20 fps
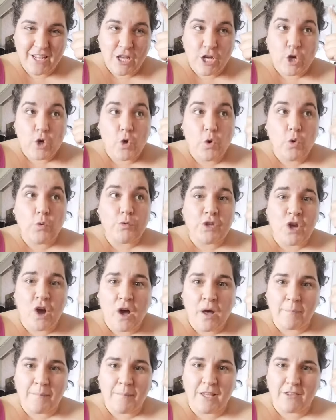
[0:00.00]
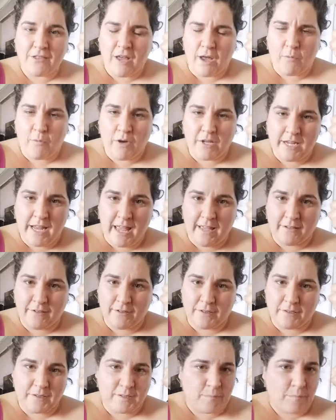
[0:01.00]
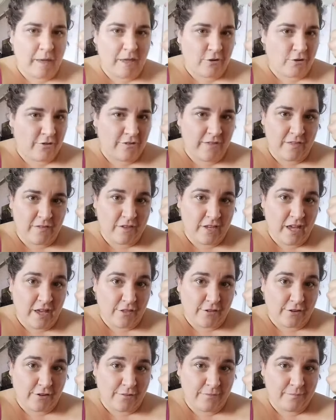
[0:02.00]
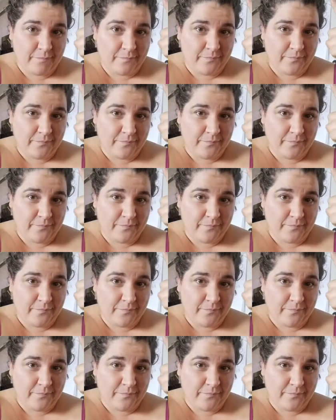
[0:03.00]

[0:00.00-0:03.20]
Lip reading: Who taught me that one angle is better than the other?